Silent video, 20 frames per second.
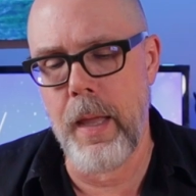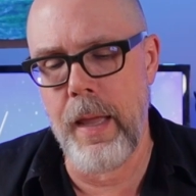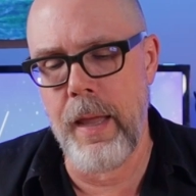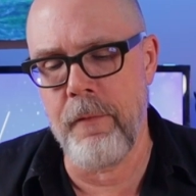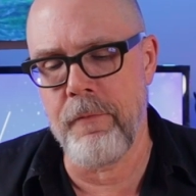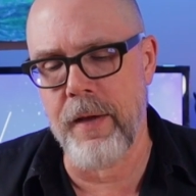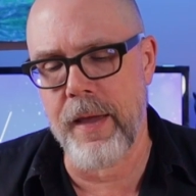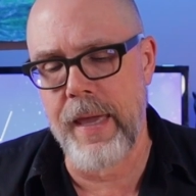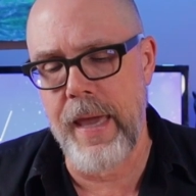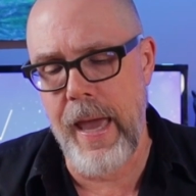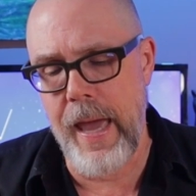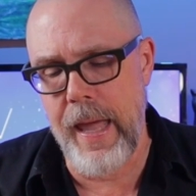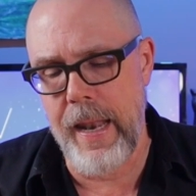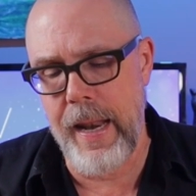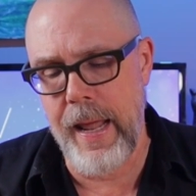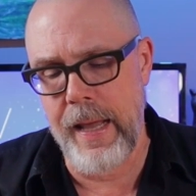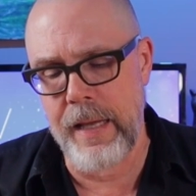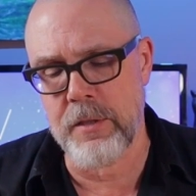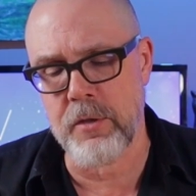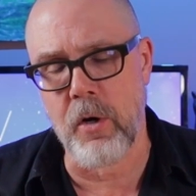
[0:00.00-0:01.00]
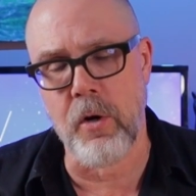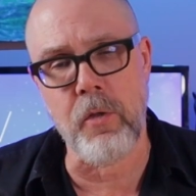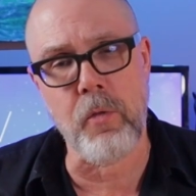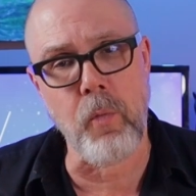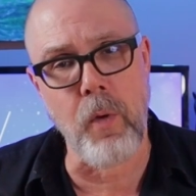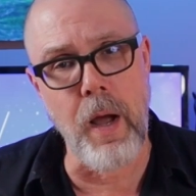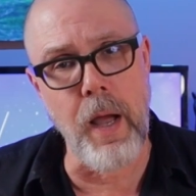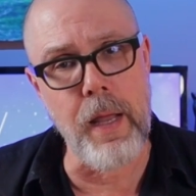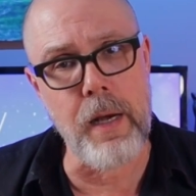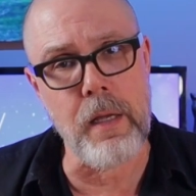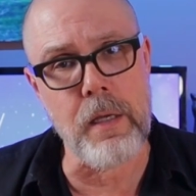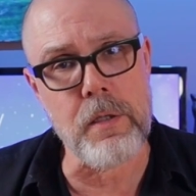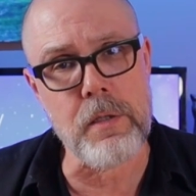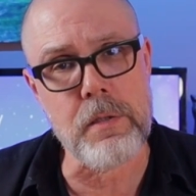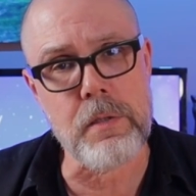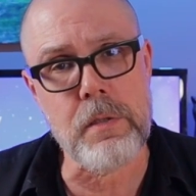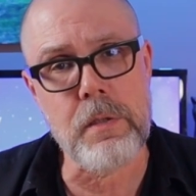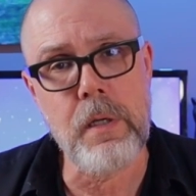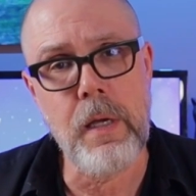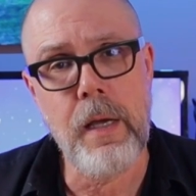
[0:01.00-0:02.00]
If a cat has
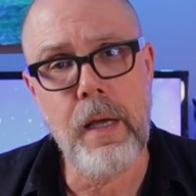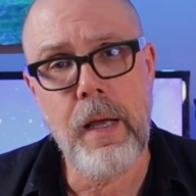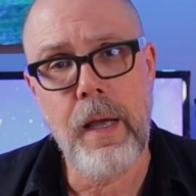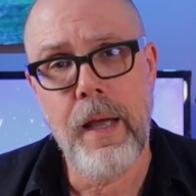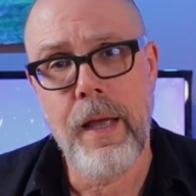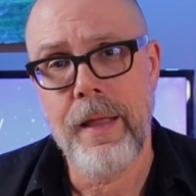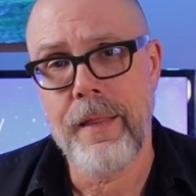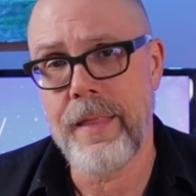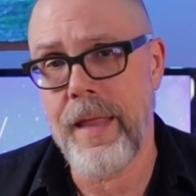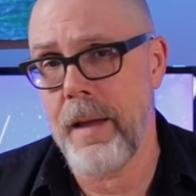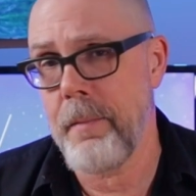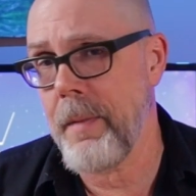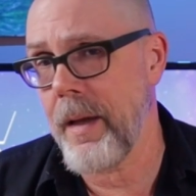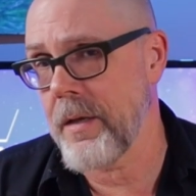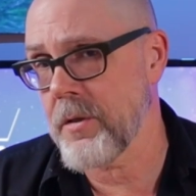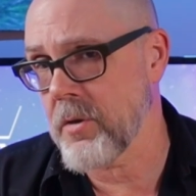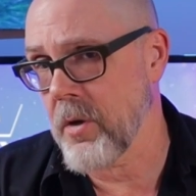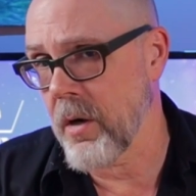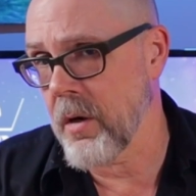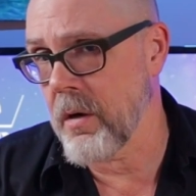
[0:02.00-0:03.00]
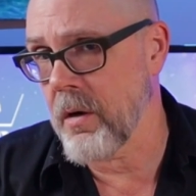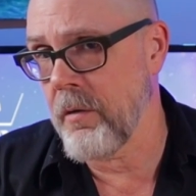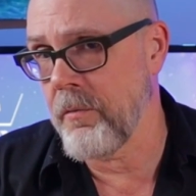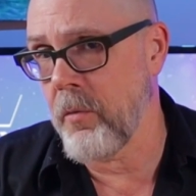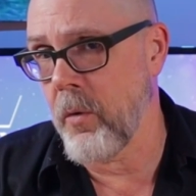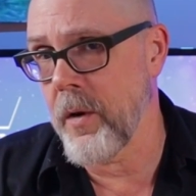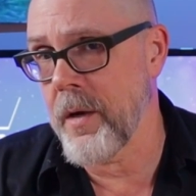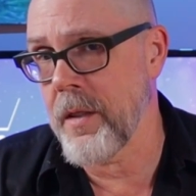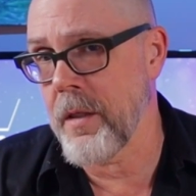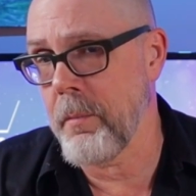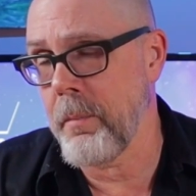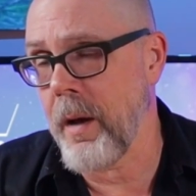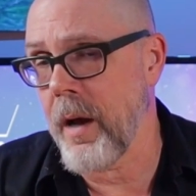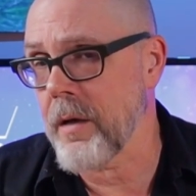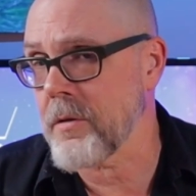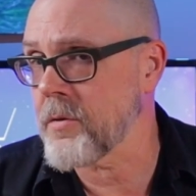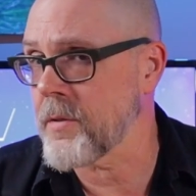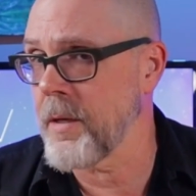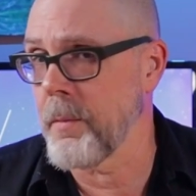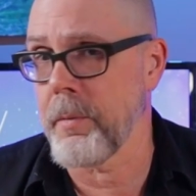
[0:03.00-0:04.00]
arthritis, they may start avoiding the
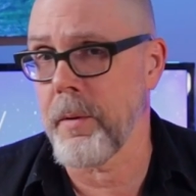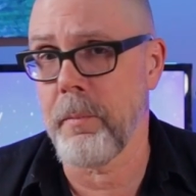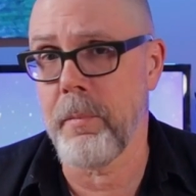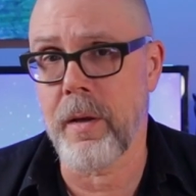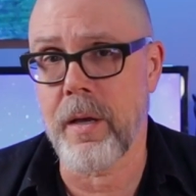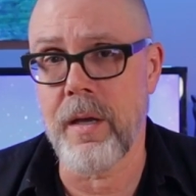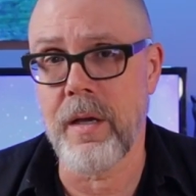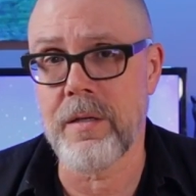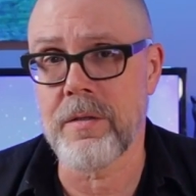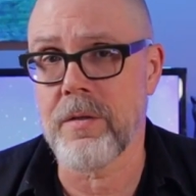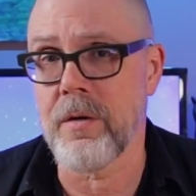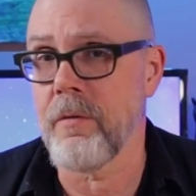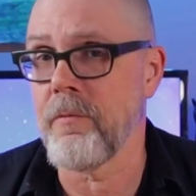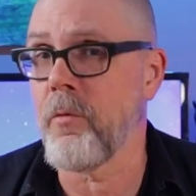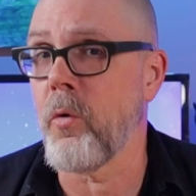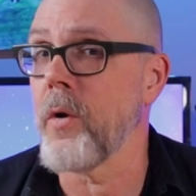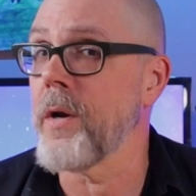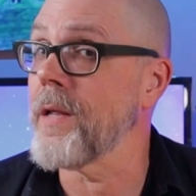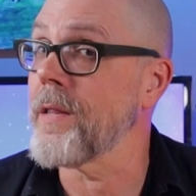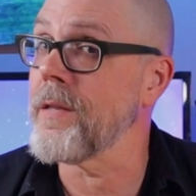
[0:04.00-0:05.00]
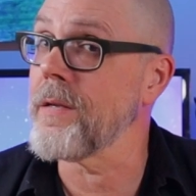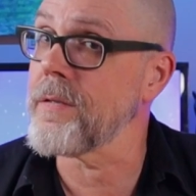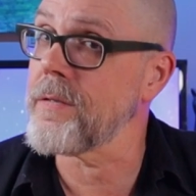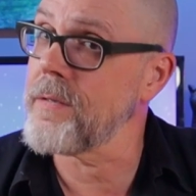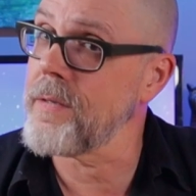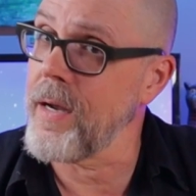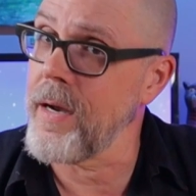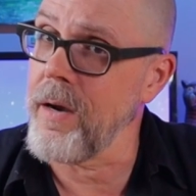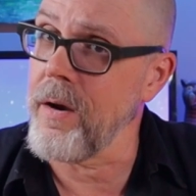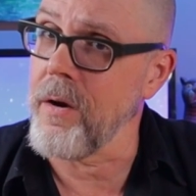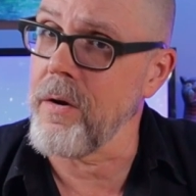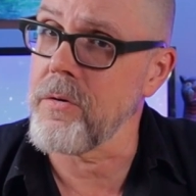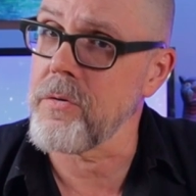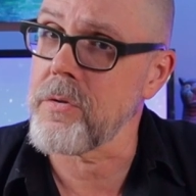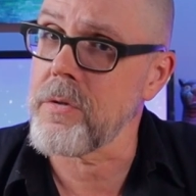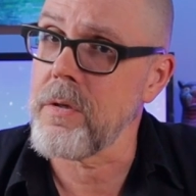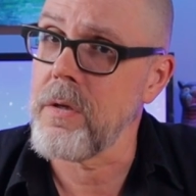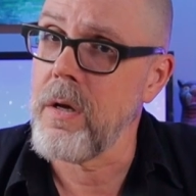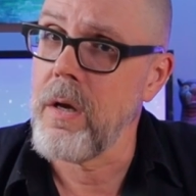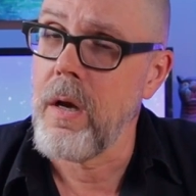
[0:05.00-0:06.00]
box simply because they're avoiding the
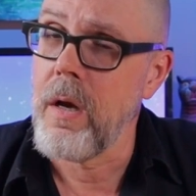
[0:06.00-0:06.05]
stairs.